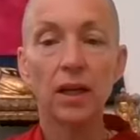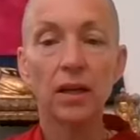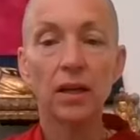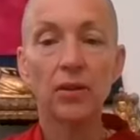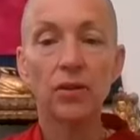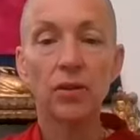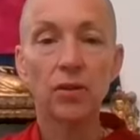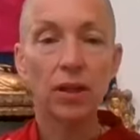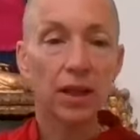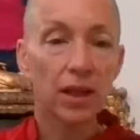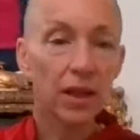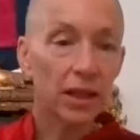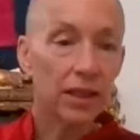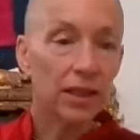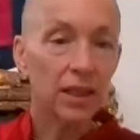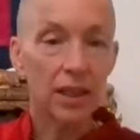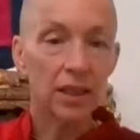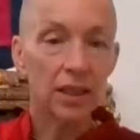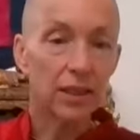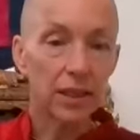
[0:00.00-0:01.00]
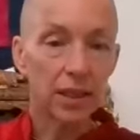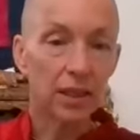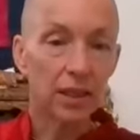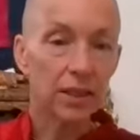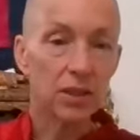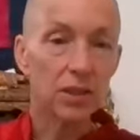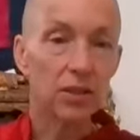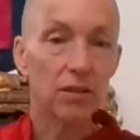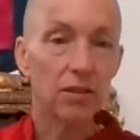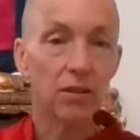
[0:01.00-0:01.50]
then later
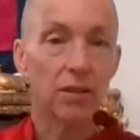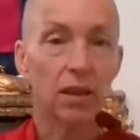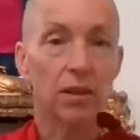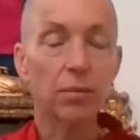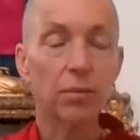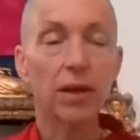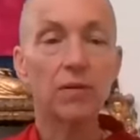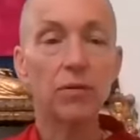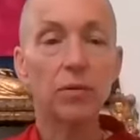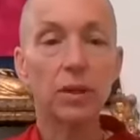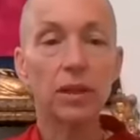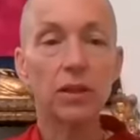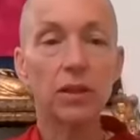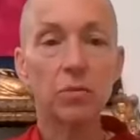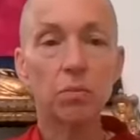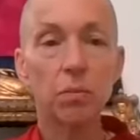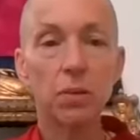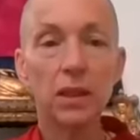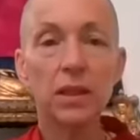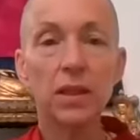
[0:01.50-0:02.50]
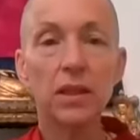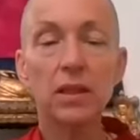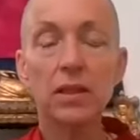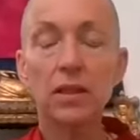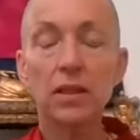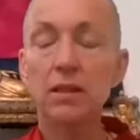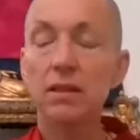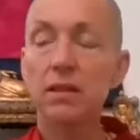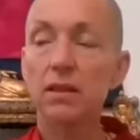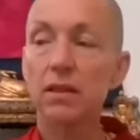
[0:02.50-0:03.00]
I'll think about everybody else,
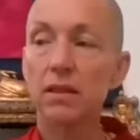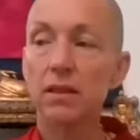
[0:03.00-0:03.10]
please,